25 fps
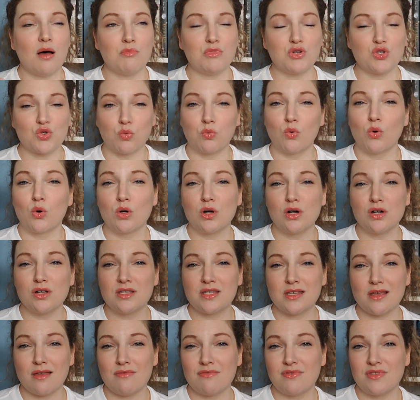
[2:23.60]

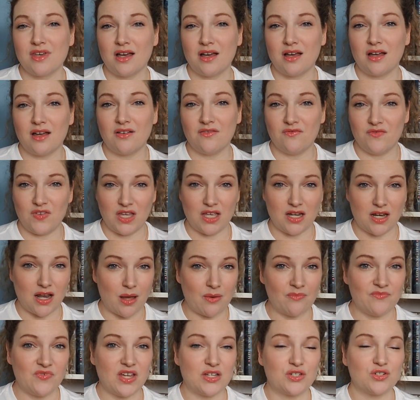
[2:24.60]
towards the
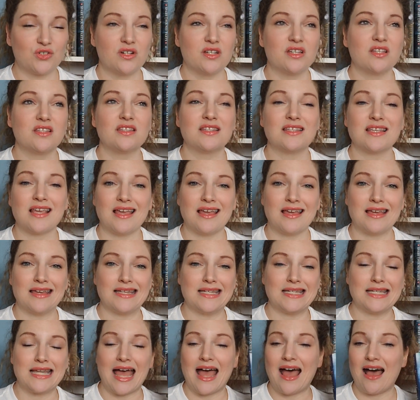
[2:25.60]
Vietnam veterans
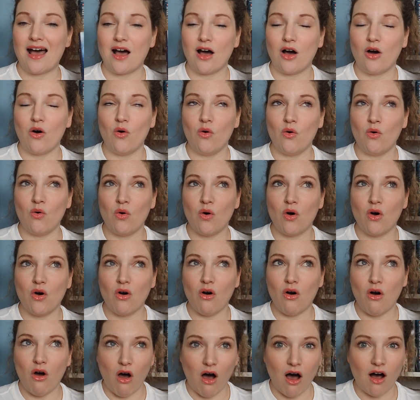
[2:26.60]
and how
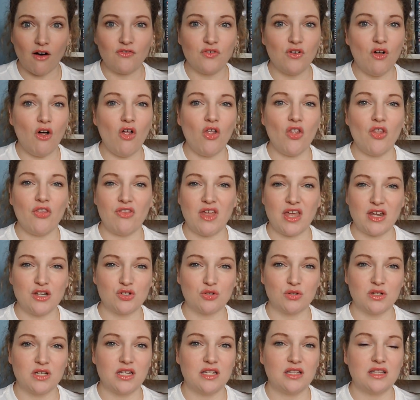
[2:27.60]
awful they
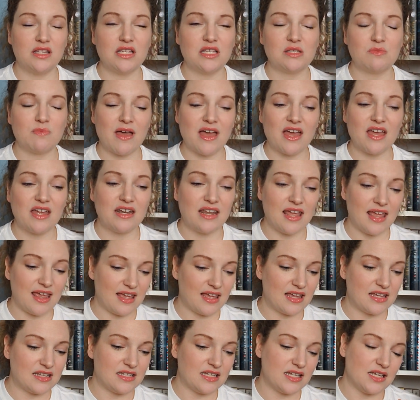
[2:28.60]
treated these men.
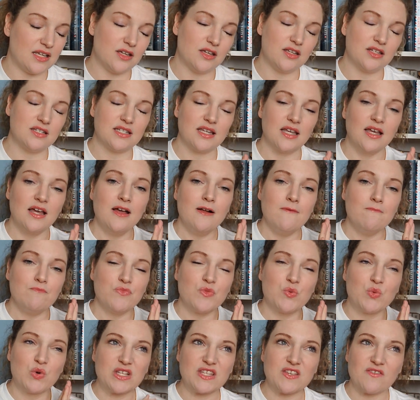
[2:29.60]
And it
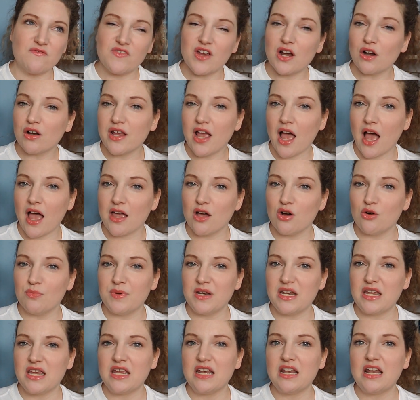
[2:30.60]
was a very
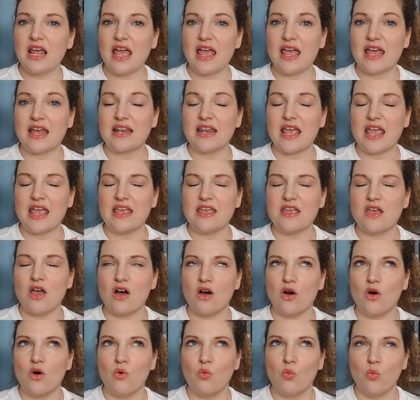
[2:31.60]
eye-opening and a
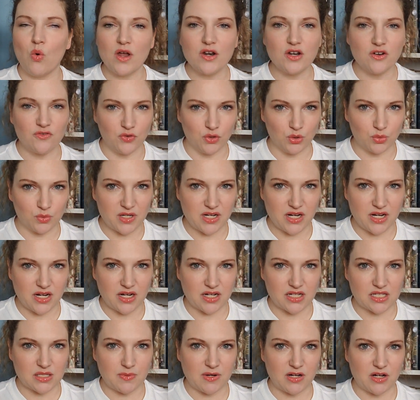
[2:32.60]
wonderful reading
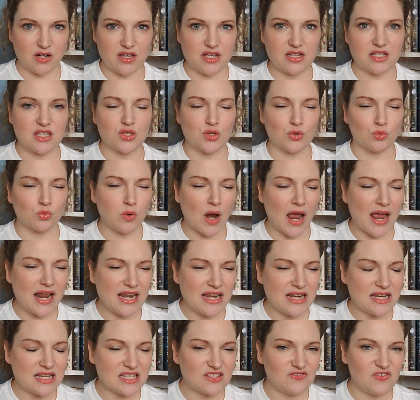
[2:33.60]
experience. The
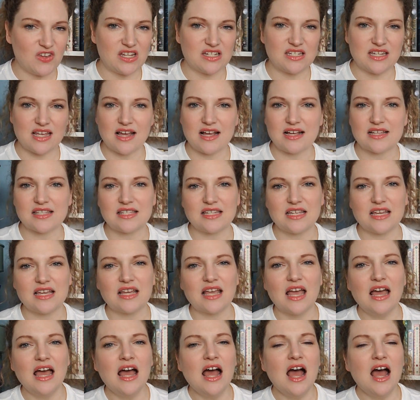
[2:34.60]
writing is fantastic.